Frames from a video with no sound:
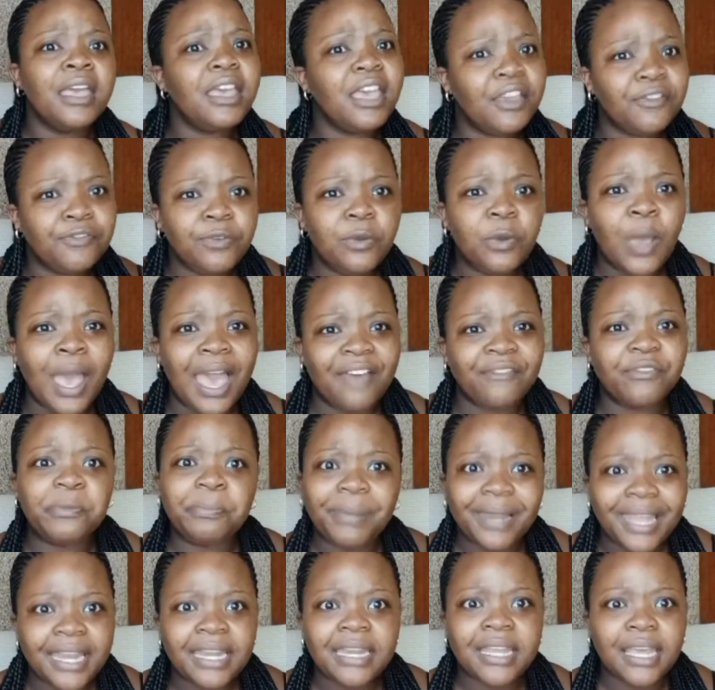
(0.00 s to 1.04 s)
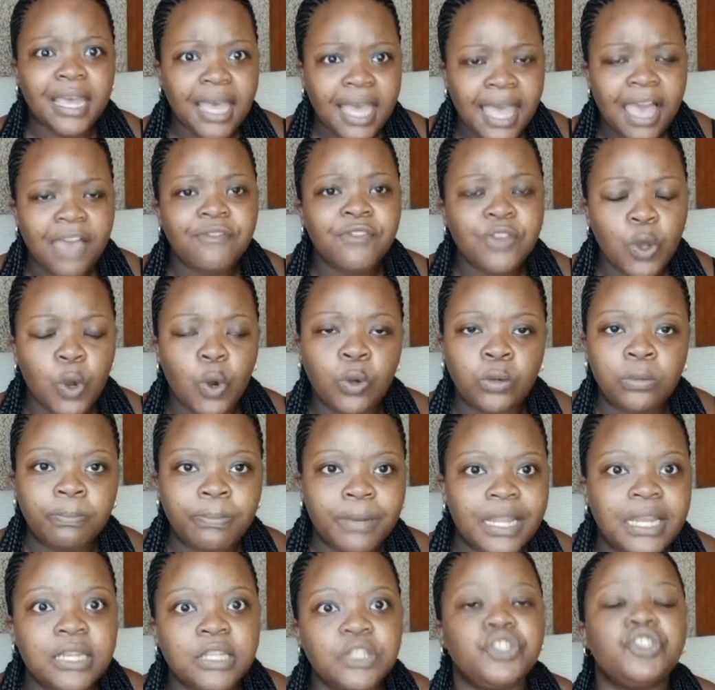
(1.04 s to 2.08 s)
If you have a blender, have your own
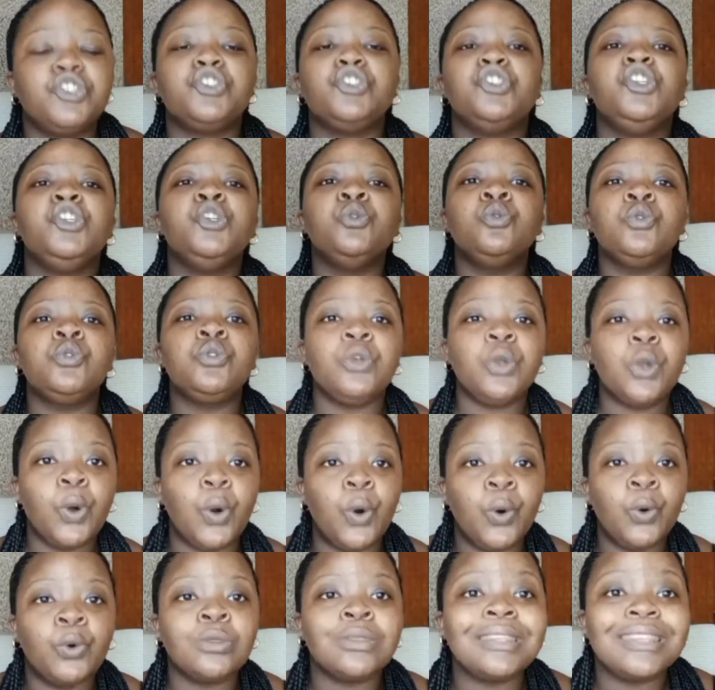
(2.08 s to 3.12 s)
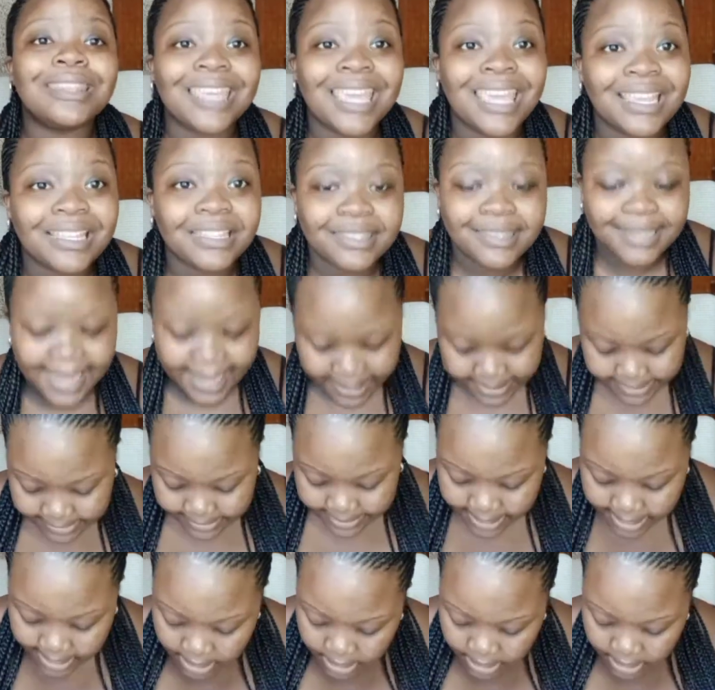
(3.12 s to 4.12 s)
blender. Just use your own things, guys.